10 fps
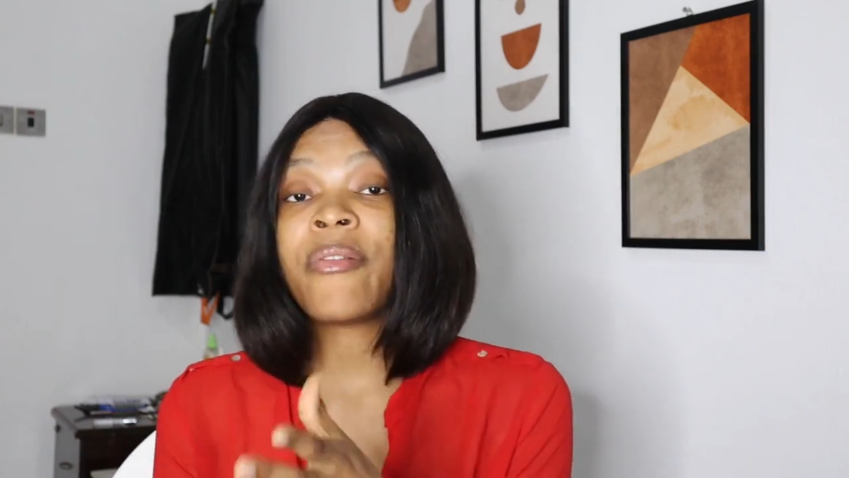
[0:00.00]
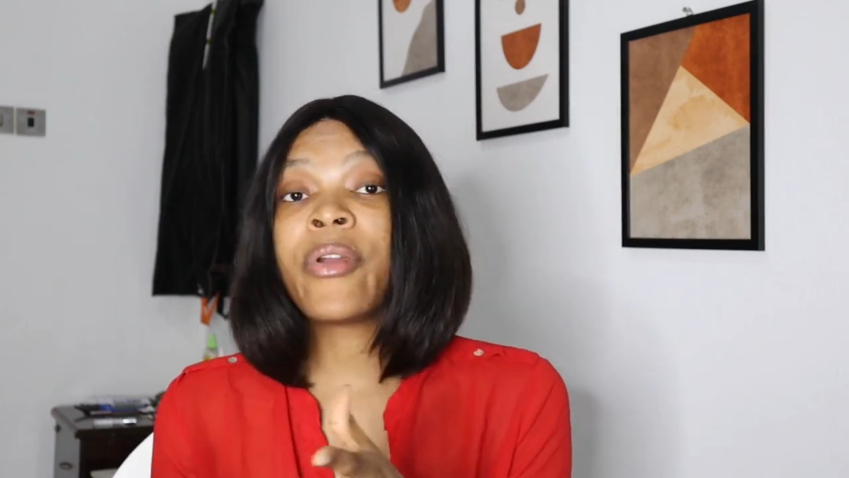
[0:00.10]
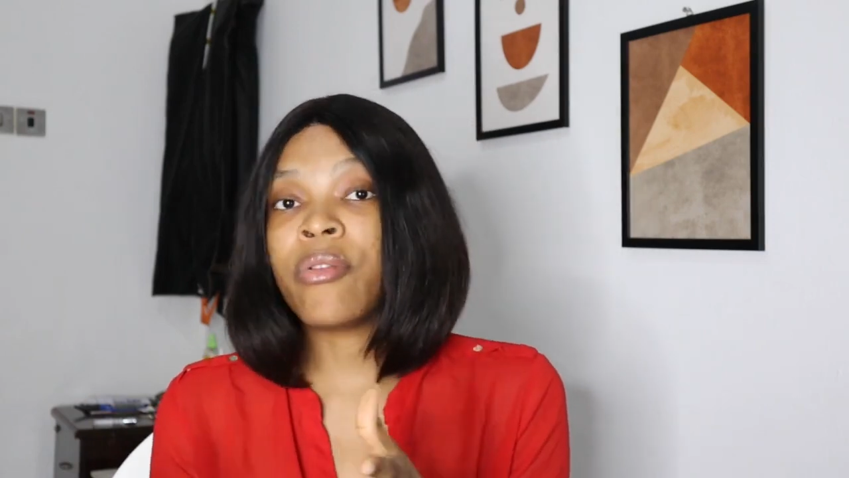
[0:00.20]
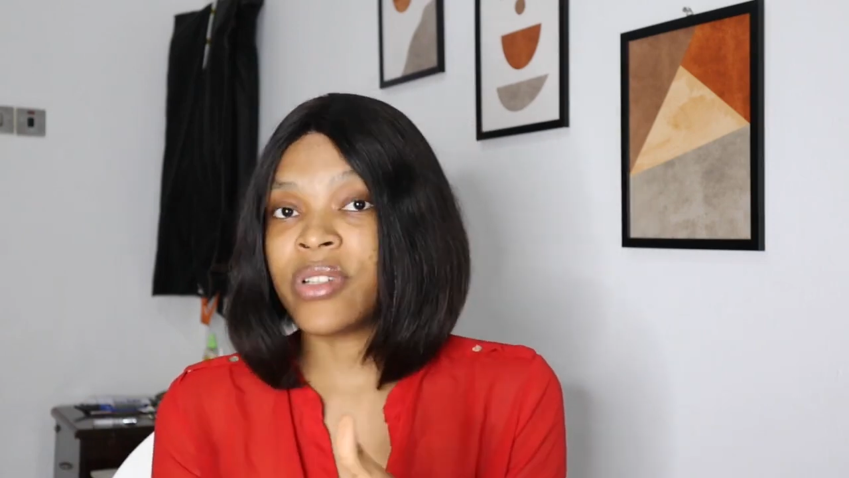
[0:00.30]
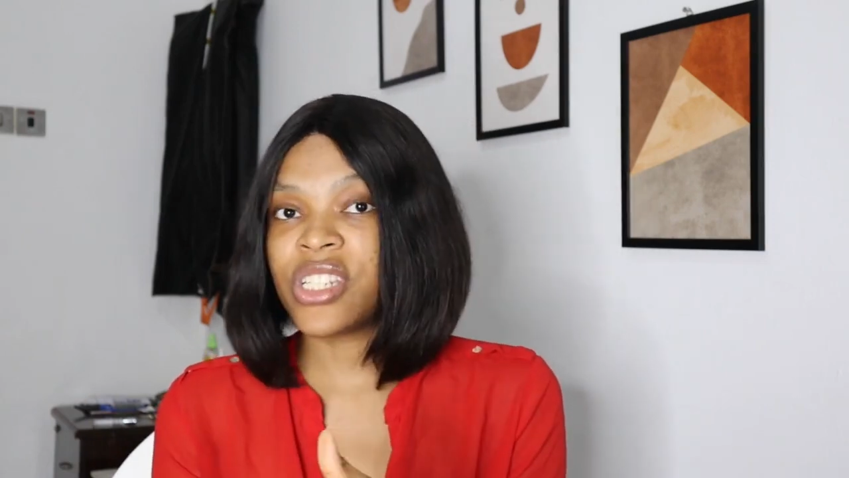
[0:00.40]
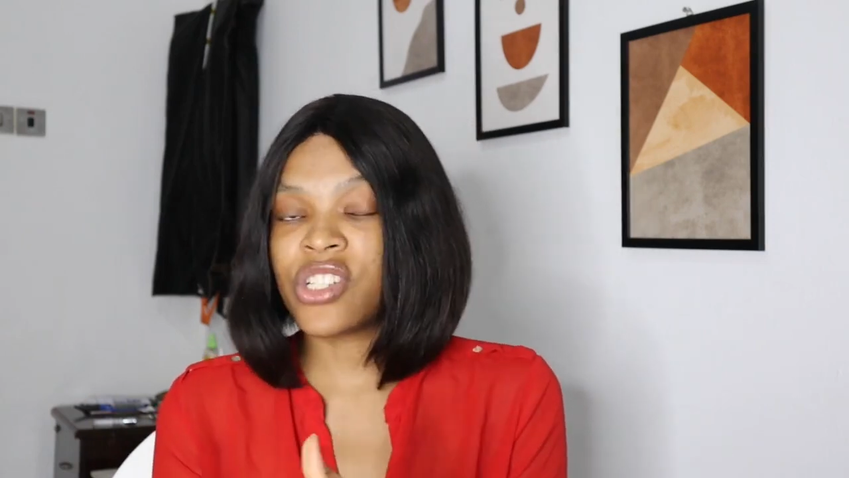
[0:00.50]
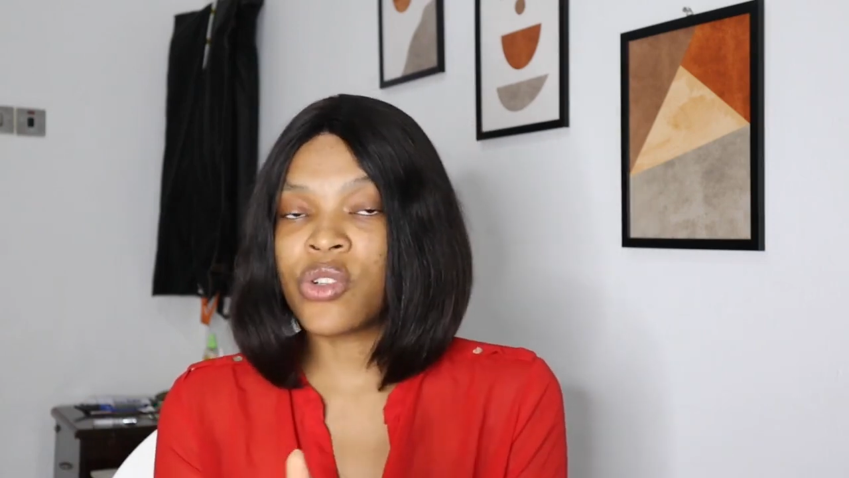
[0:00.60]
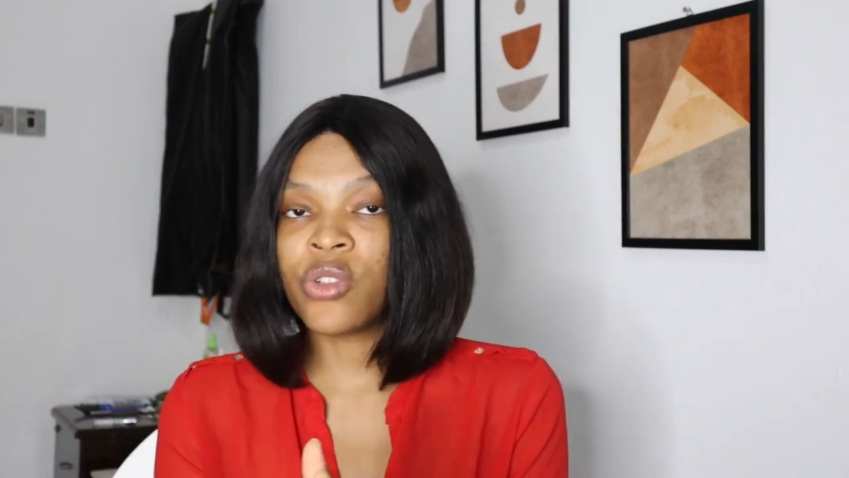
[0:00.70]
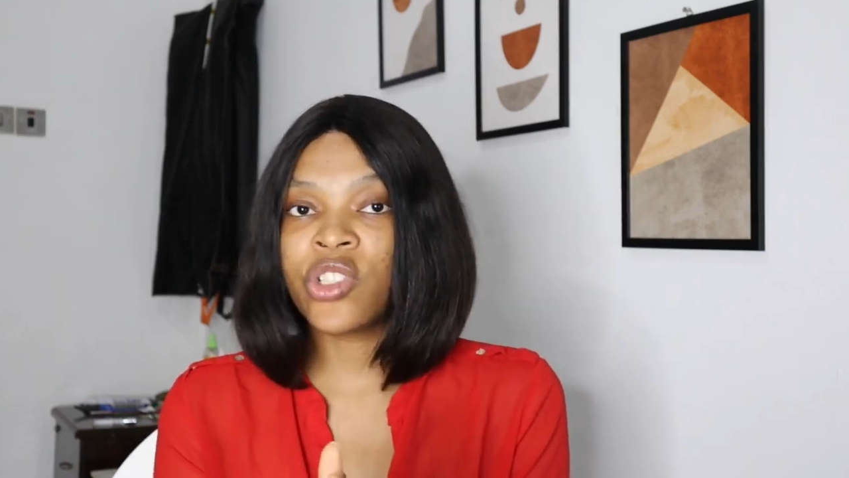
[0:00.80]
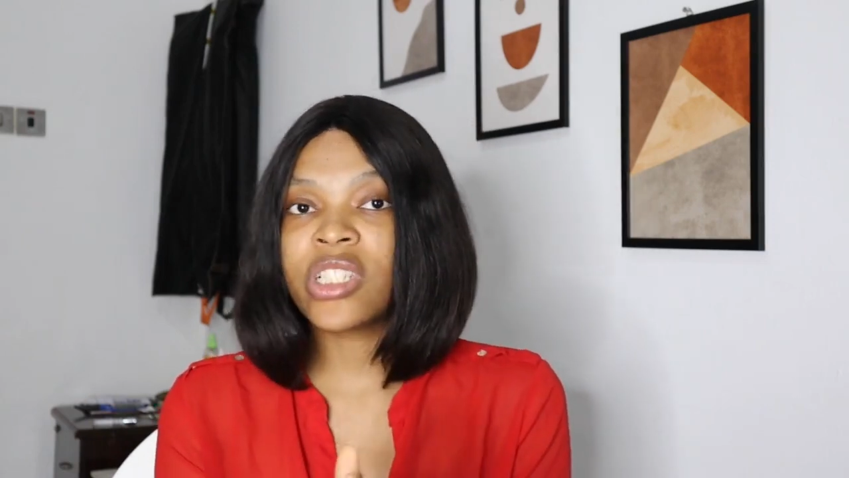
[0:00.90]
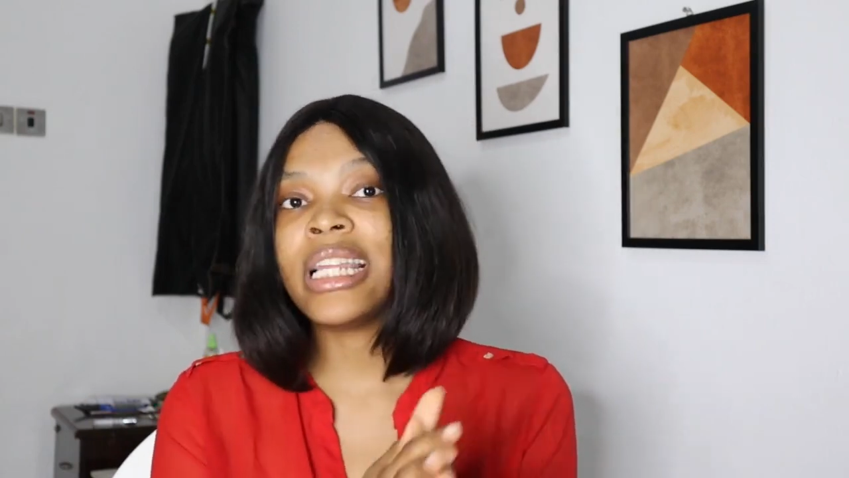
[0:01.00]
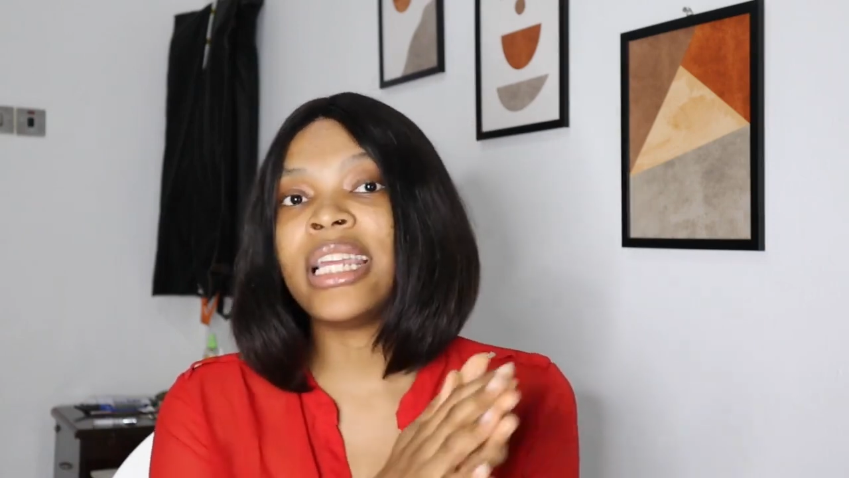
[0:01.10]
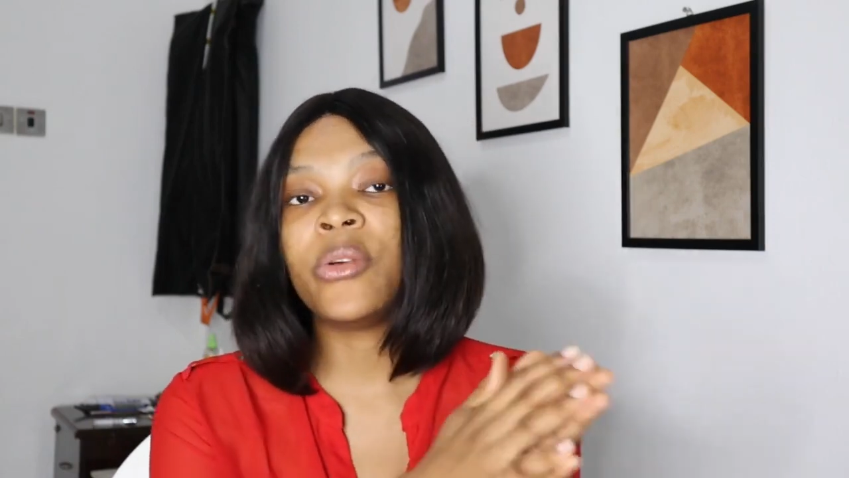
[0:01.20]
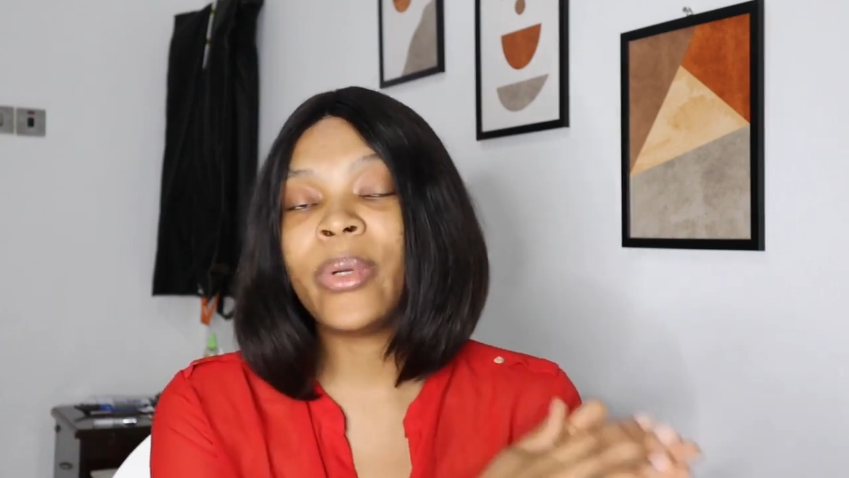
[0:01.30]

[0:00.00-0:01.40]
have a conversation just like